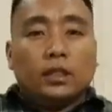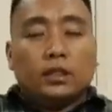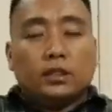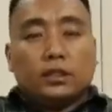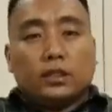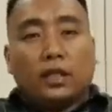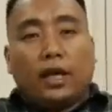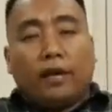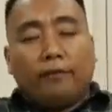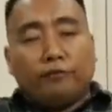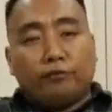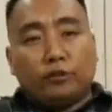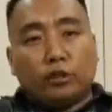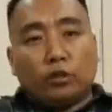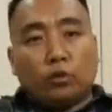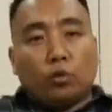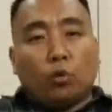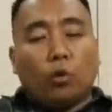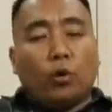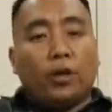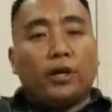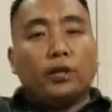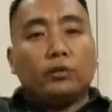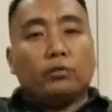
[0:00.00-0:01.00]
See, after
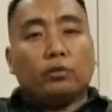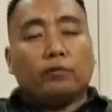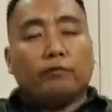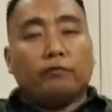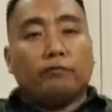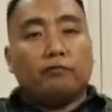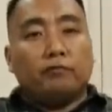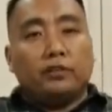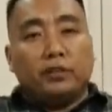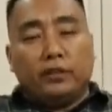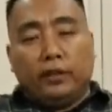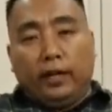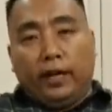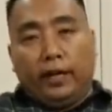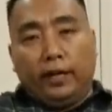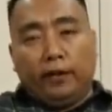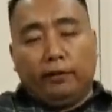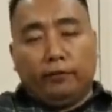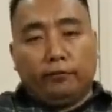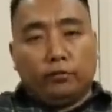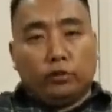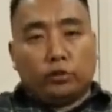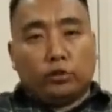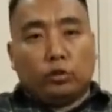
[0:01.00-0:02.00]
going to, I
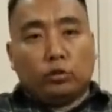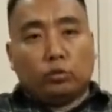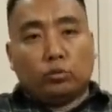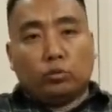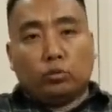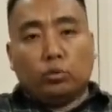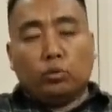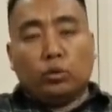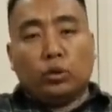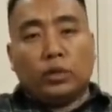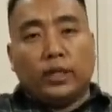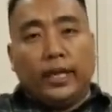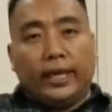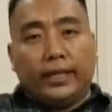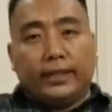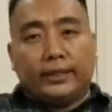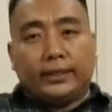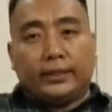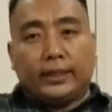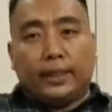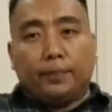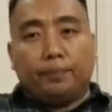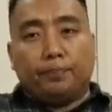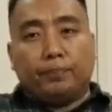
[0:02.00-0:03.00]
have also toured
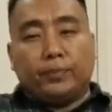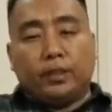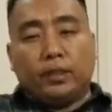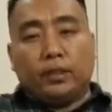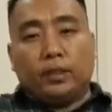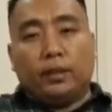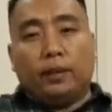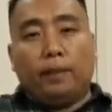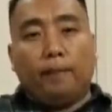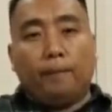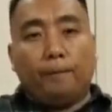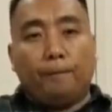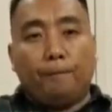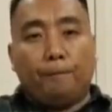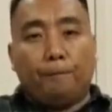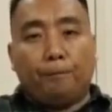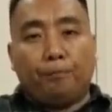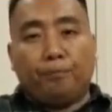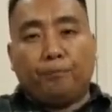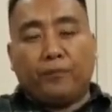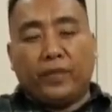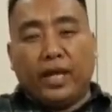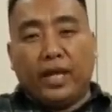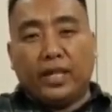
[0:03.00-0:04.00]
except
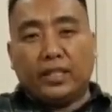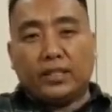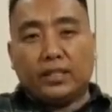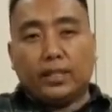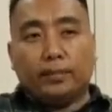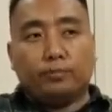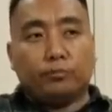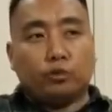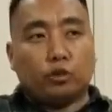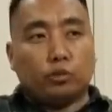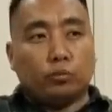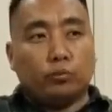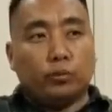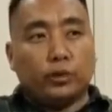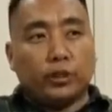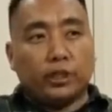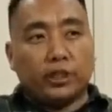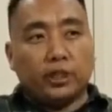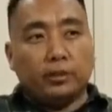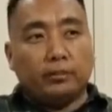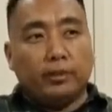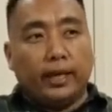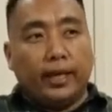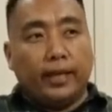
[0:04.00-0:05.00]

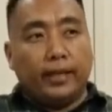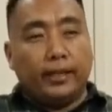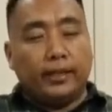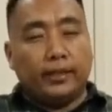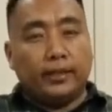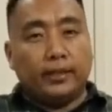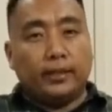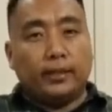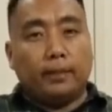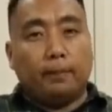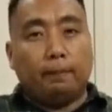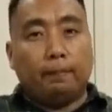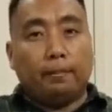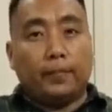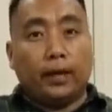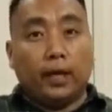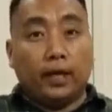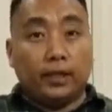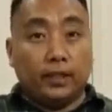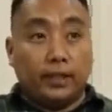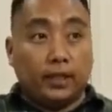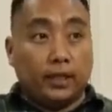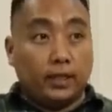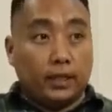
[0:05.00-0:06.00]
Chumogidima and
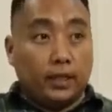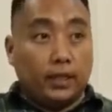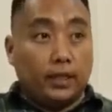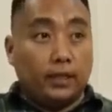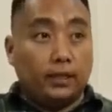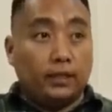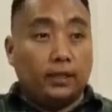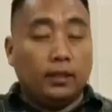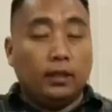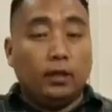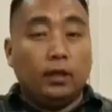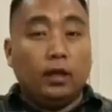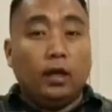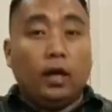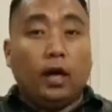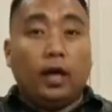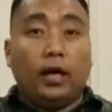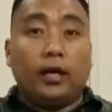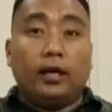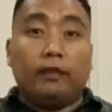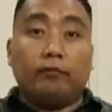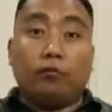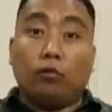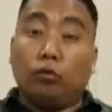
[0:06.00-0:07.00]
Agnaka.
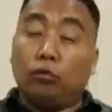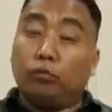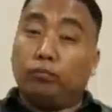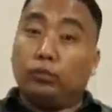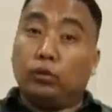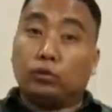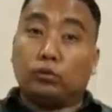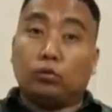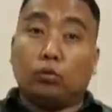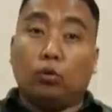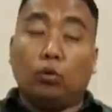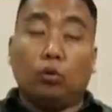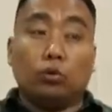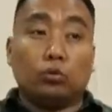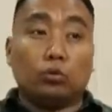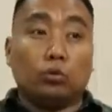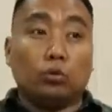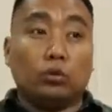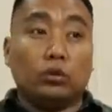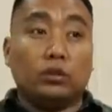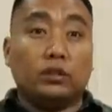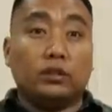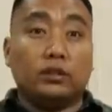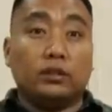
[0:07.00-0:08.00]
I have almost all
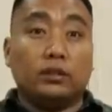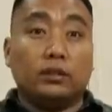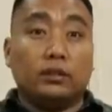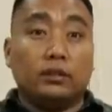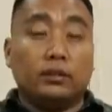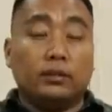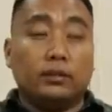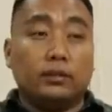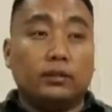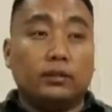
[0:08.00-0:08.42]
toured the